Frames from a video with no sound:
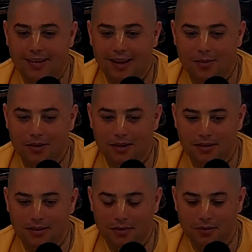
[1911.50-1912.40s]
I
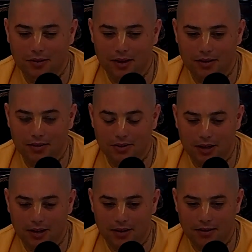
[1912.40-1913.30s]
mean, if you let your
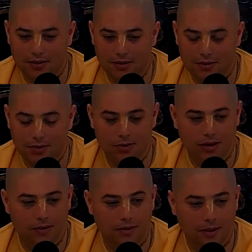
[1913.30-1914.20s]
child do
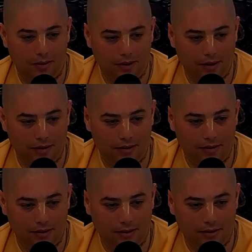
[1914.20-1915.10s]
whatever they
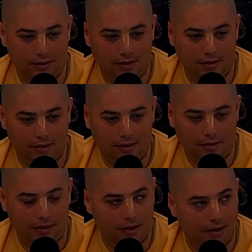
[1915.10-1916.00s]
want,
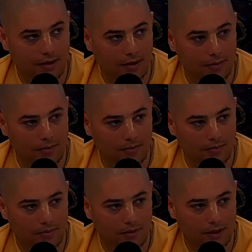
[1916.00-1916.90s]
um,
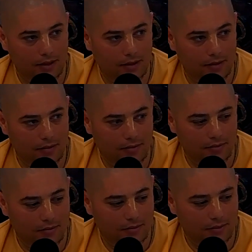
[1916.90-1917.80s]
then,
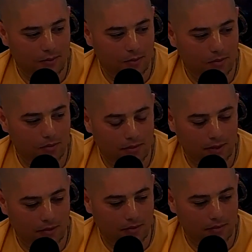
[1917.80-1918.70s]

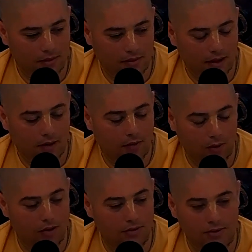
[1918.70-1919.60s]
then of
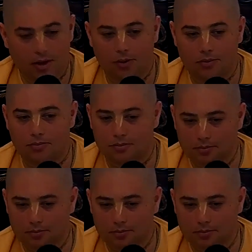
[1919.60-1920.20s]
course, no